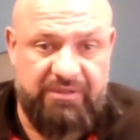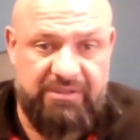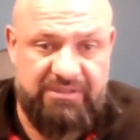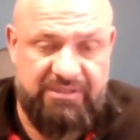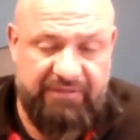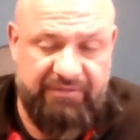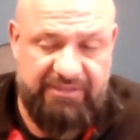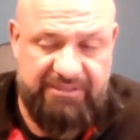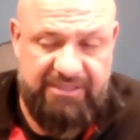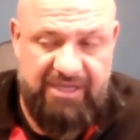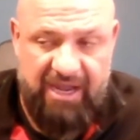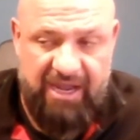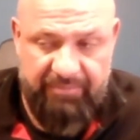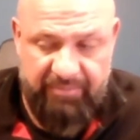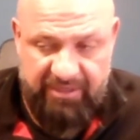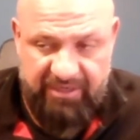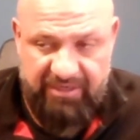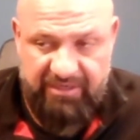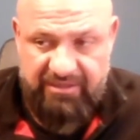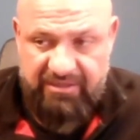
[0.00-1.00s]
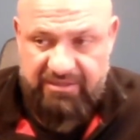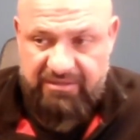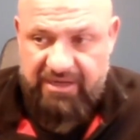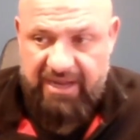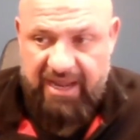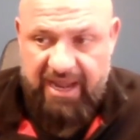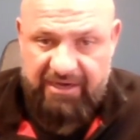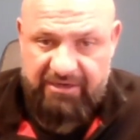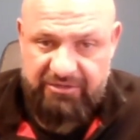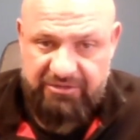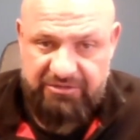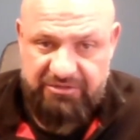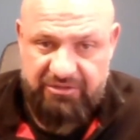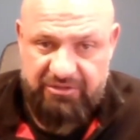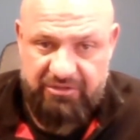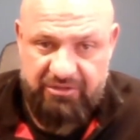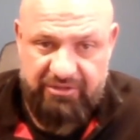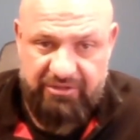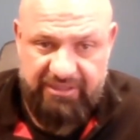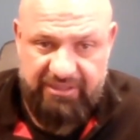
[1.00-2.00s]
It's not the top-end hackers that
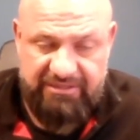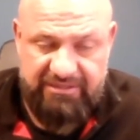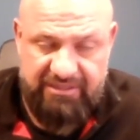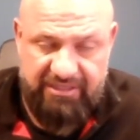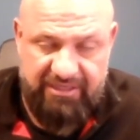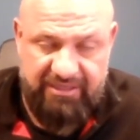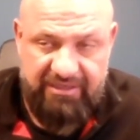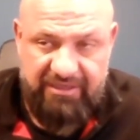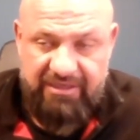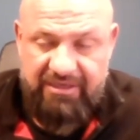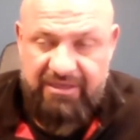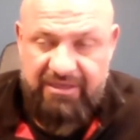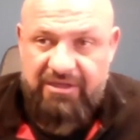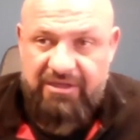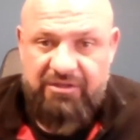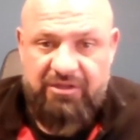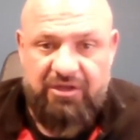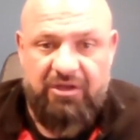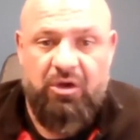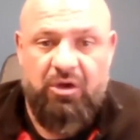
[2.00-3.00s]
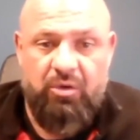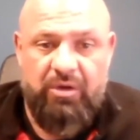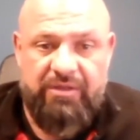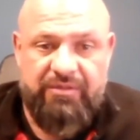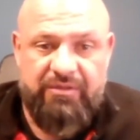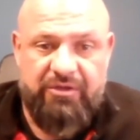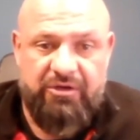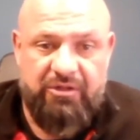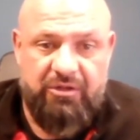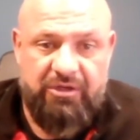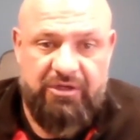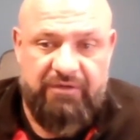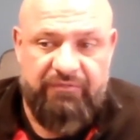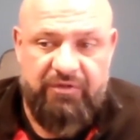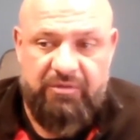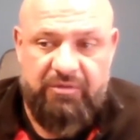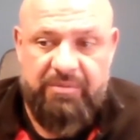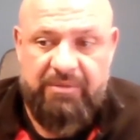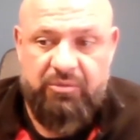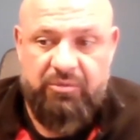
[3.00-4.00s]
are looking, it's the, the low-end that are looking
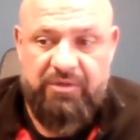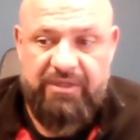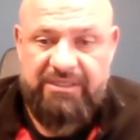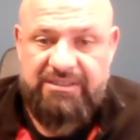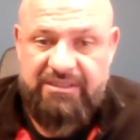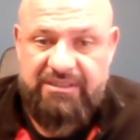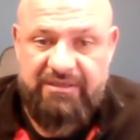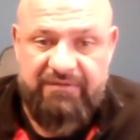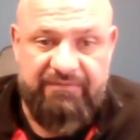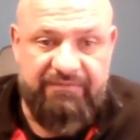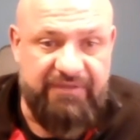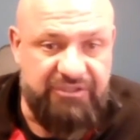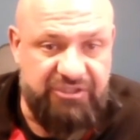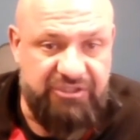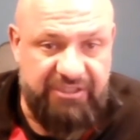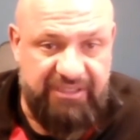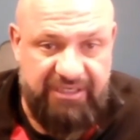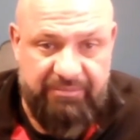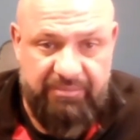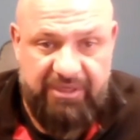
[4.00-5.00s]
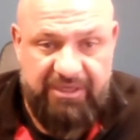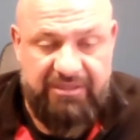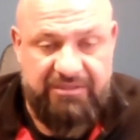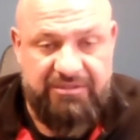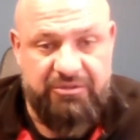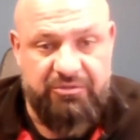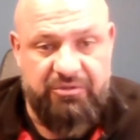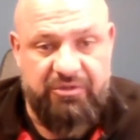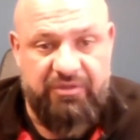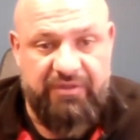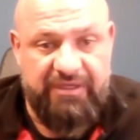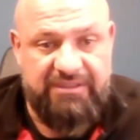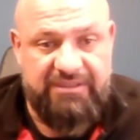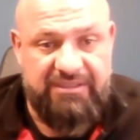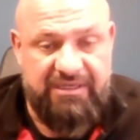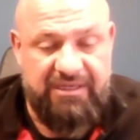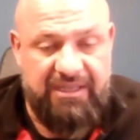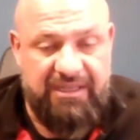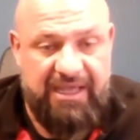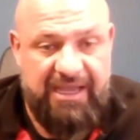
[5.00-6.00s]
for the people they send a phishing email to, the things
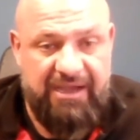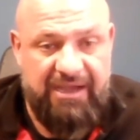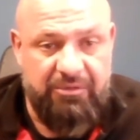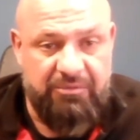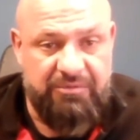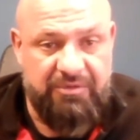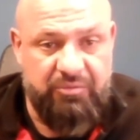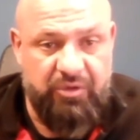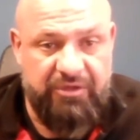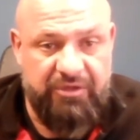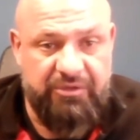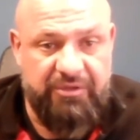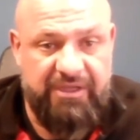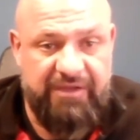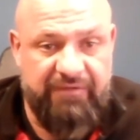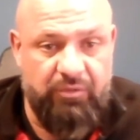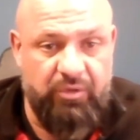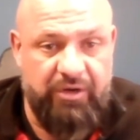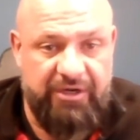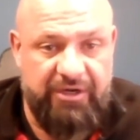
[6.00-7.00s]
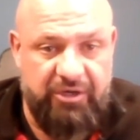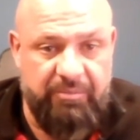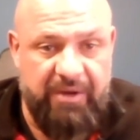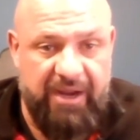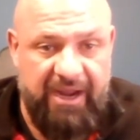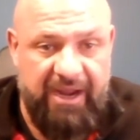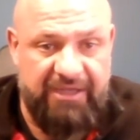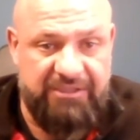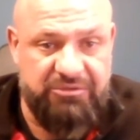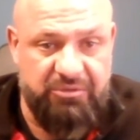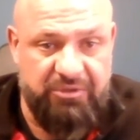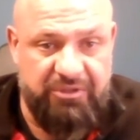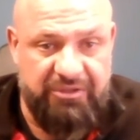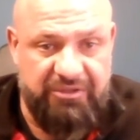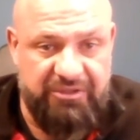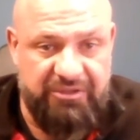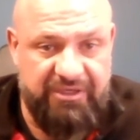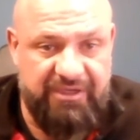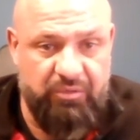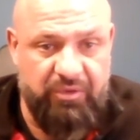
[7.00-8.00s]
that allow, where you give away your
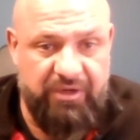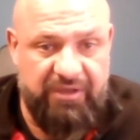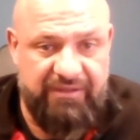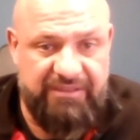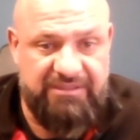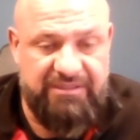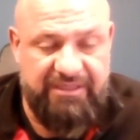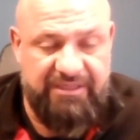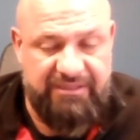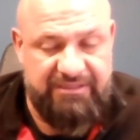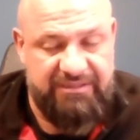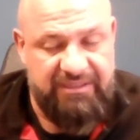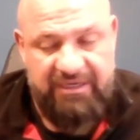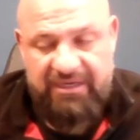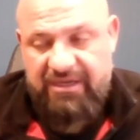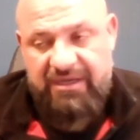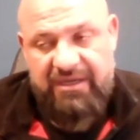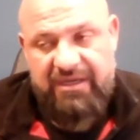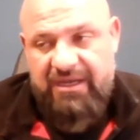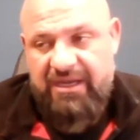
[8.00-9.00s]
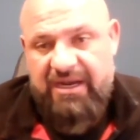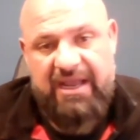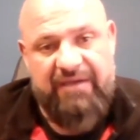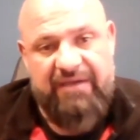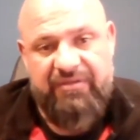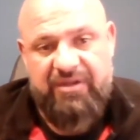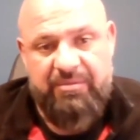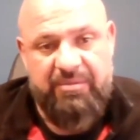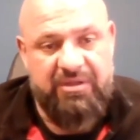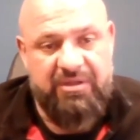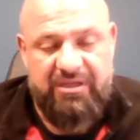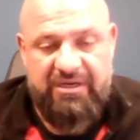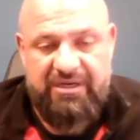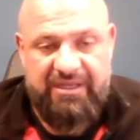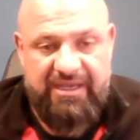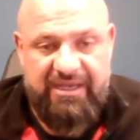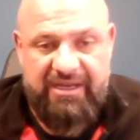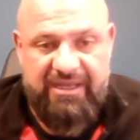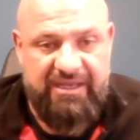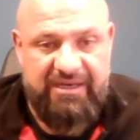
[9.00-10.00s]
password, you give away these things and have the
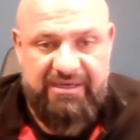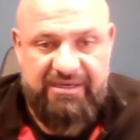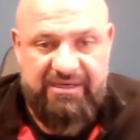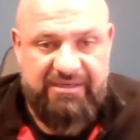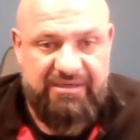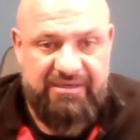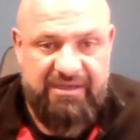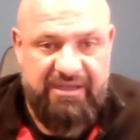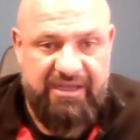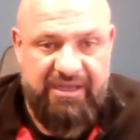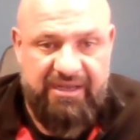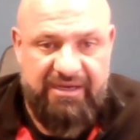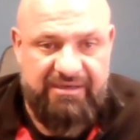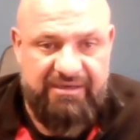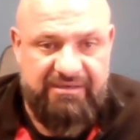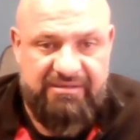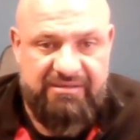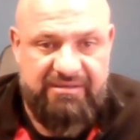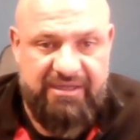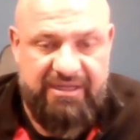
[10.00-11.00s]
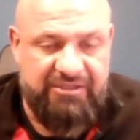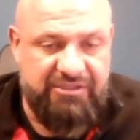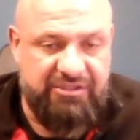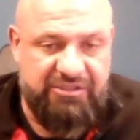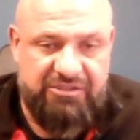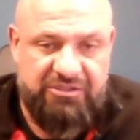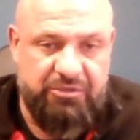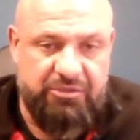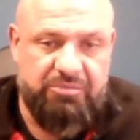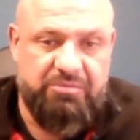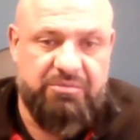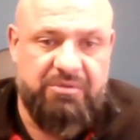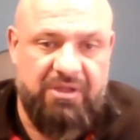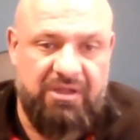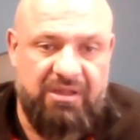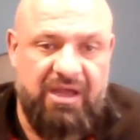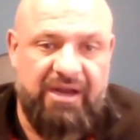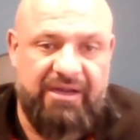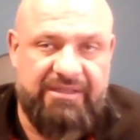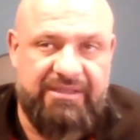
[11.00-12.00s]
ability to get in and and just do
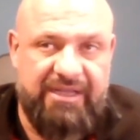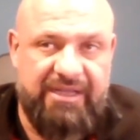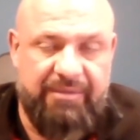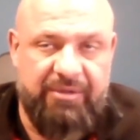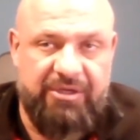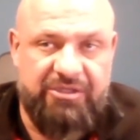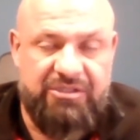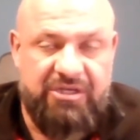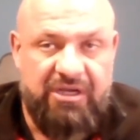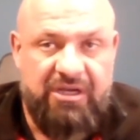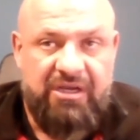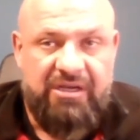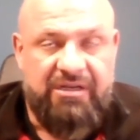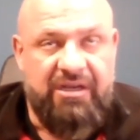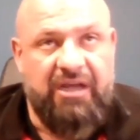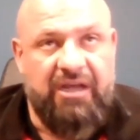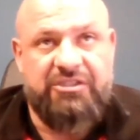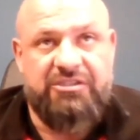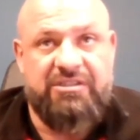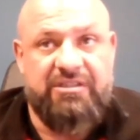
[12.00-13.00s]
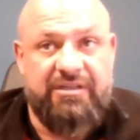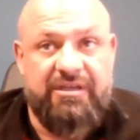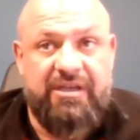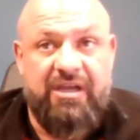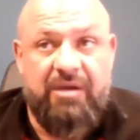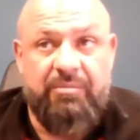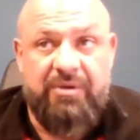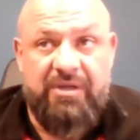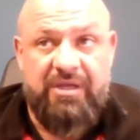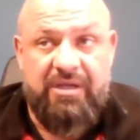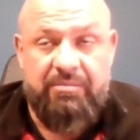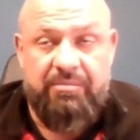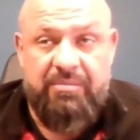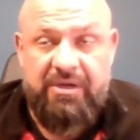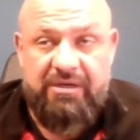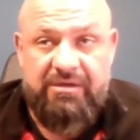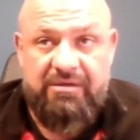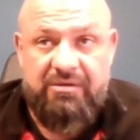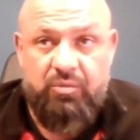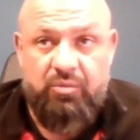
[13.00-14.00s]
a lot of damage, not just to the company,
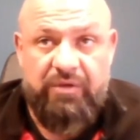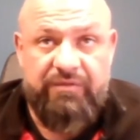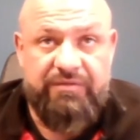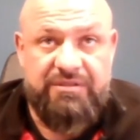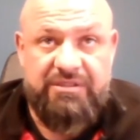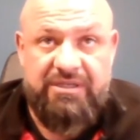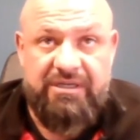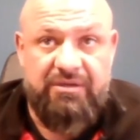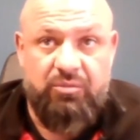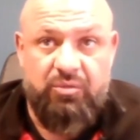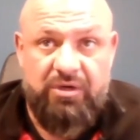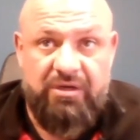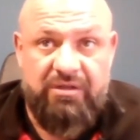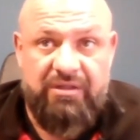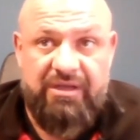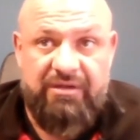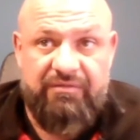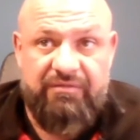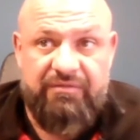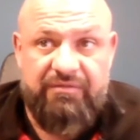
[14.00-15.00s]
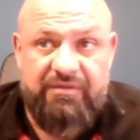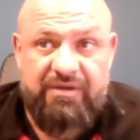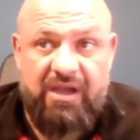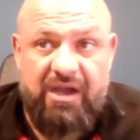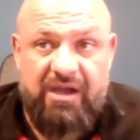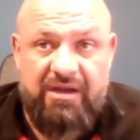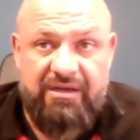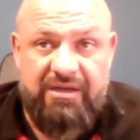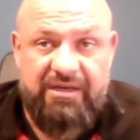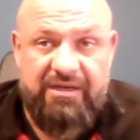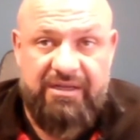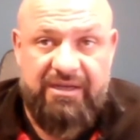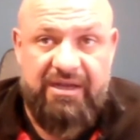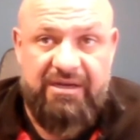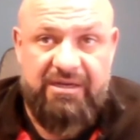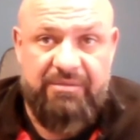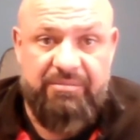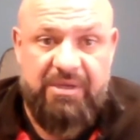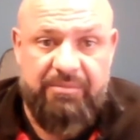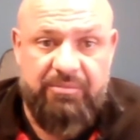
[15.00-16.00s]
but we've seen it where they've gotten in and
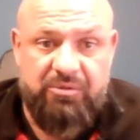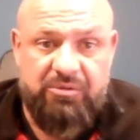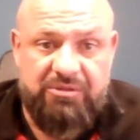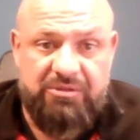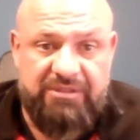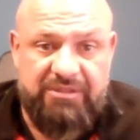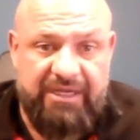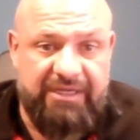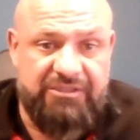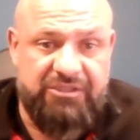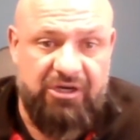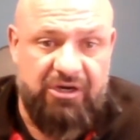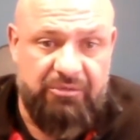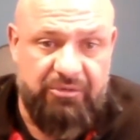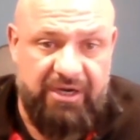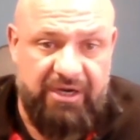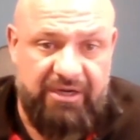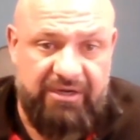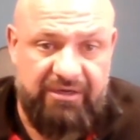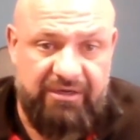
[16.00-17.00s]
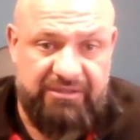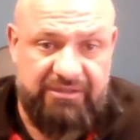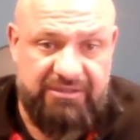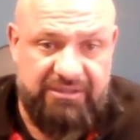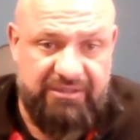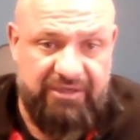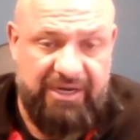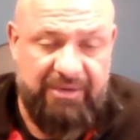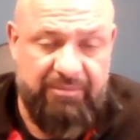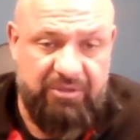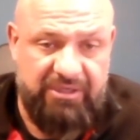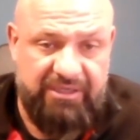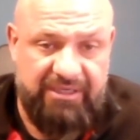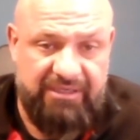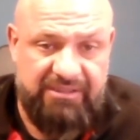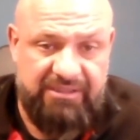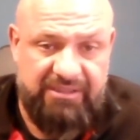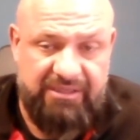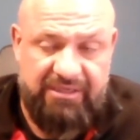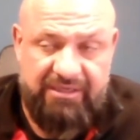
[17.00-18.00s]
gotten to people's H R records and able to
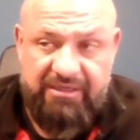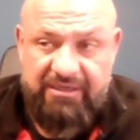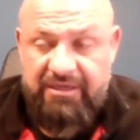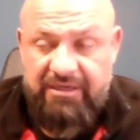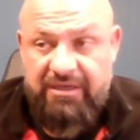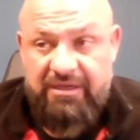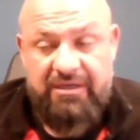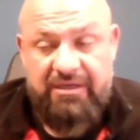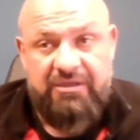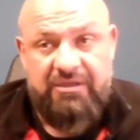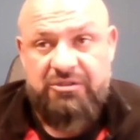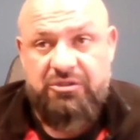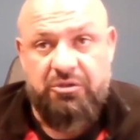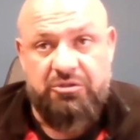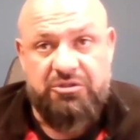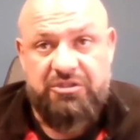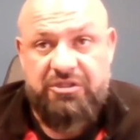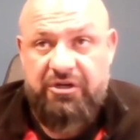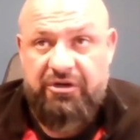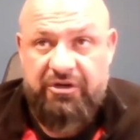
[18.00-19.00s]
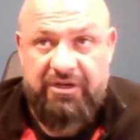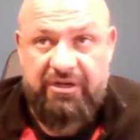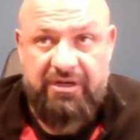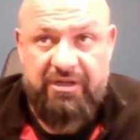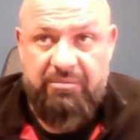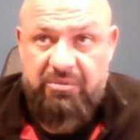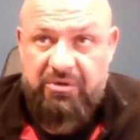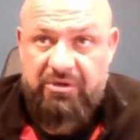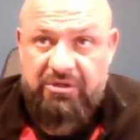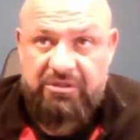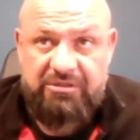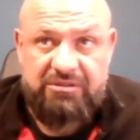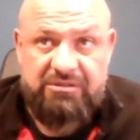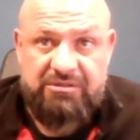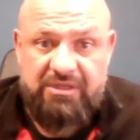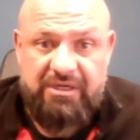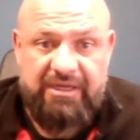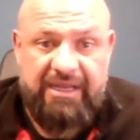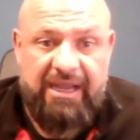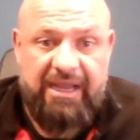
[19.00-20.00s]
get to social security numbers,
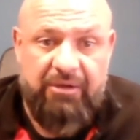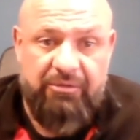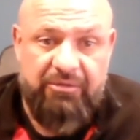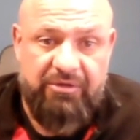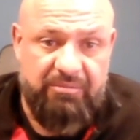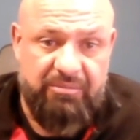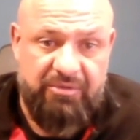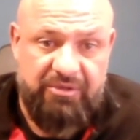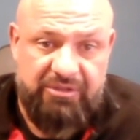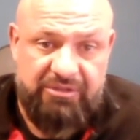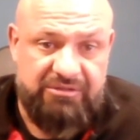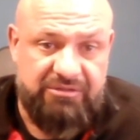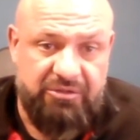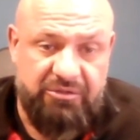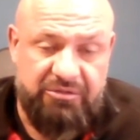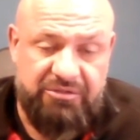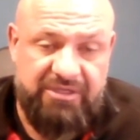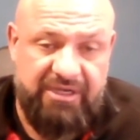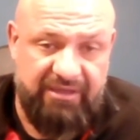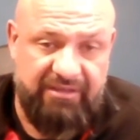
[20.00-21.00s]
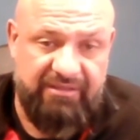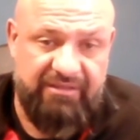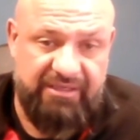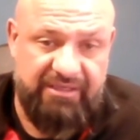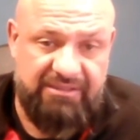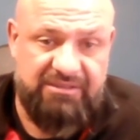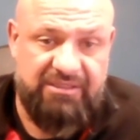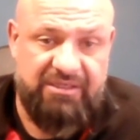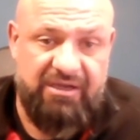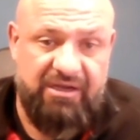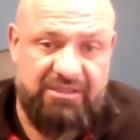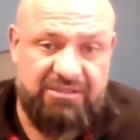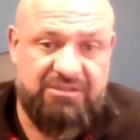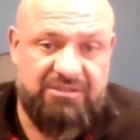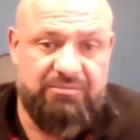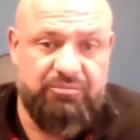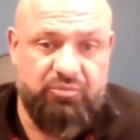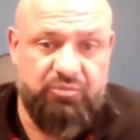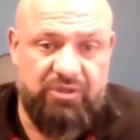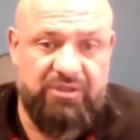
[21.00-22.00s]
account numbers, those kind of things that cause
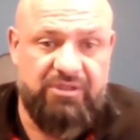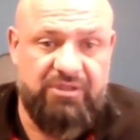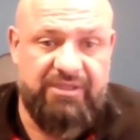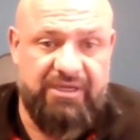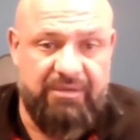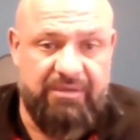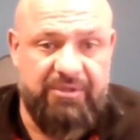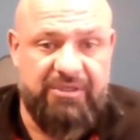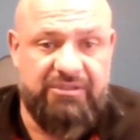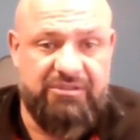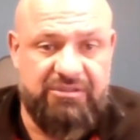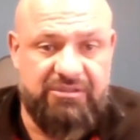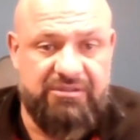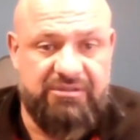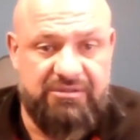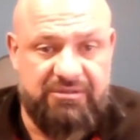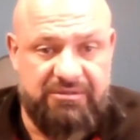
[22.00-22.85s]
some real damage.